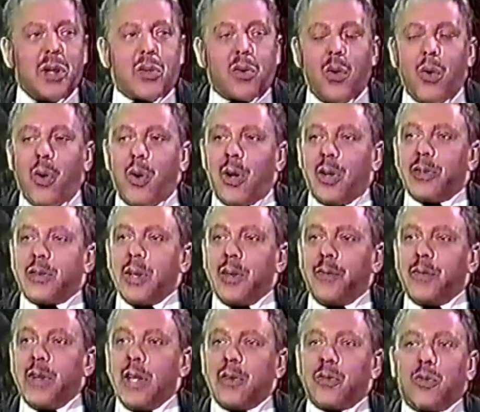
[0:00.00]
because
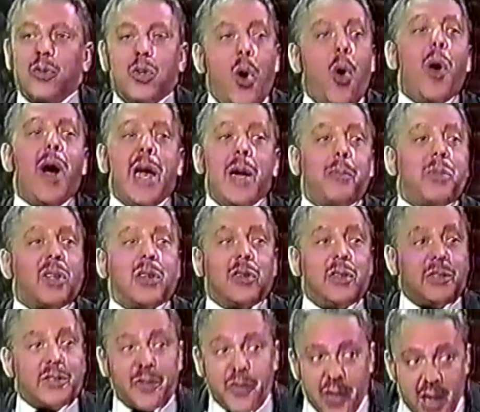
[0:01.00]
if there's no
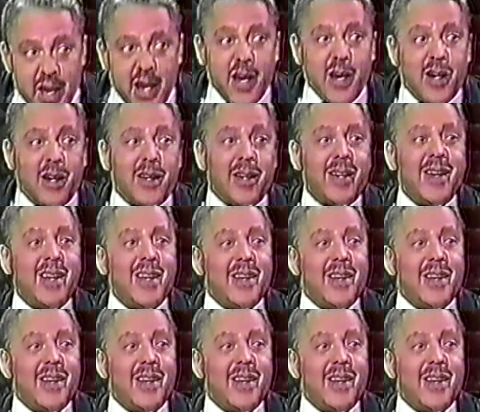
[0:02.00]
ambulance there